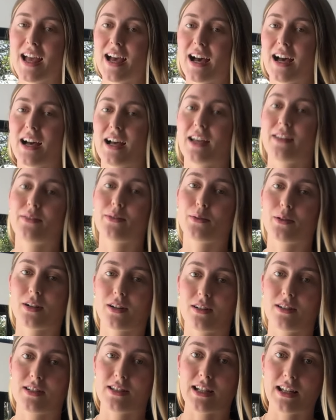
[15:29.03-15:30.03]
If you want to
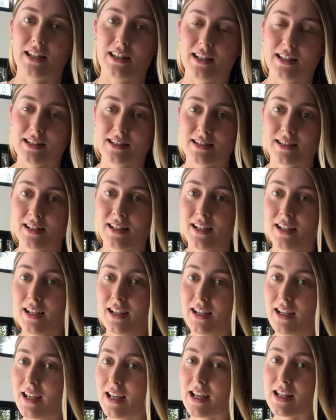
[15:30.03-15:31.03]
crochet this,
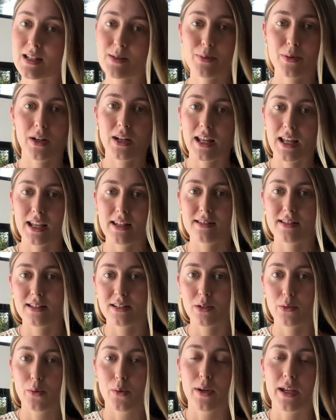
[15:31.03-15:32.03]
it's pretty easy
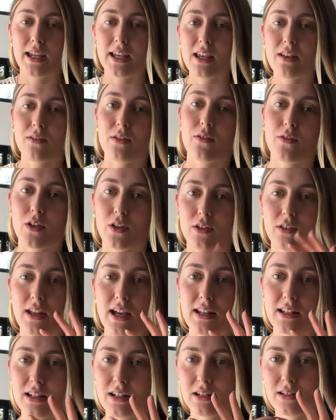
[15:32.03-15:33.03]
to wing if you follow
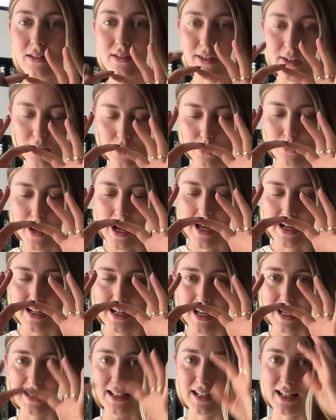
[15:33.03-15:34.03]
that little circle pattern
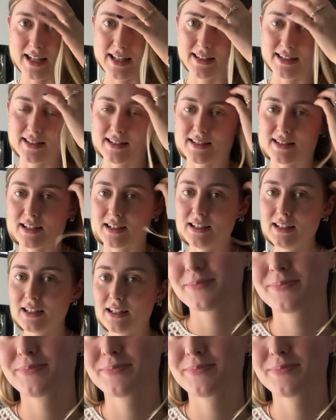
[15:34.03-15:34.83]
I did at the start.